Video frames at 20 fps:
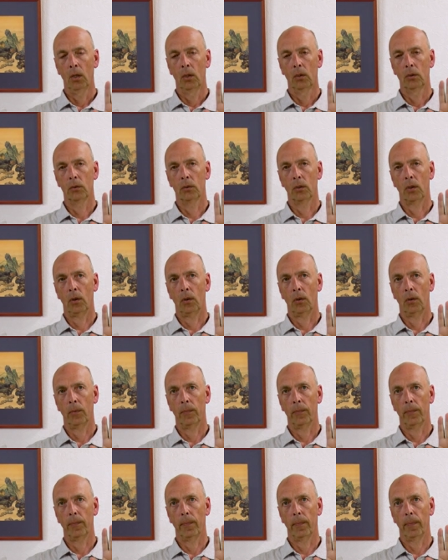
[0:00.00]
So
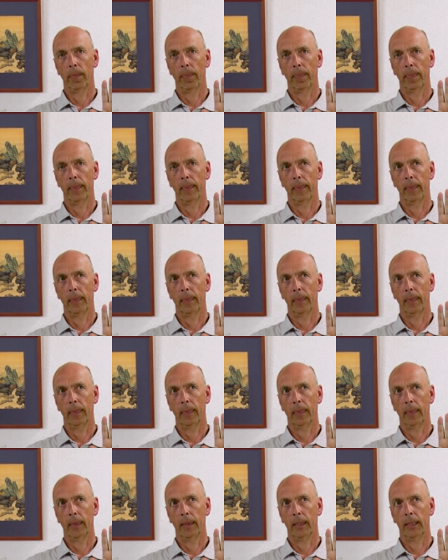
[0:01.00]

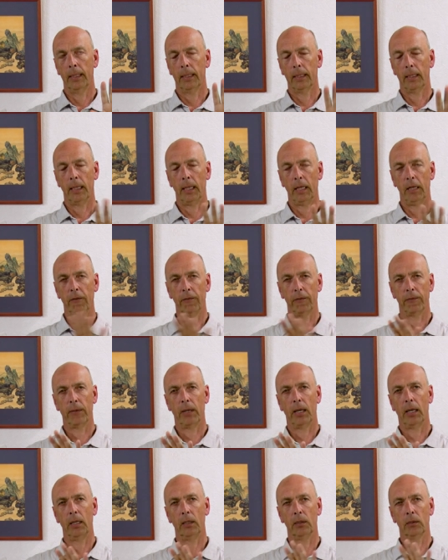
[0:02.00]
he
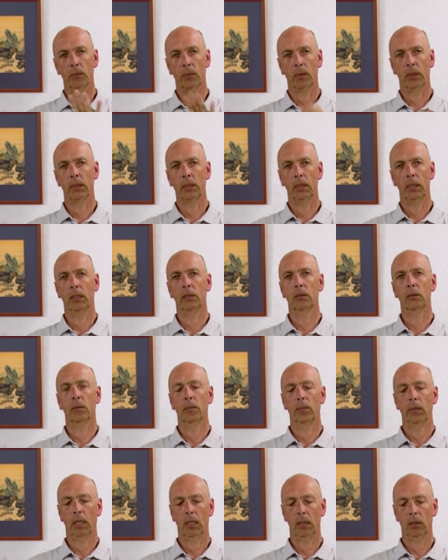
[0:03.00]
clarifies what needs to
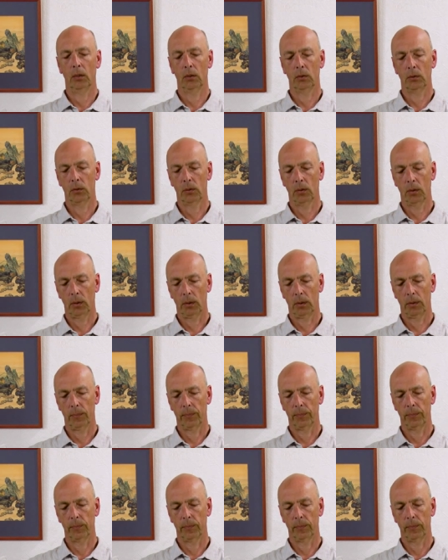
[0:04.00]
be understood,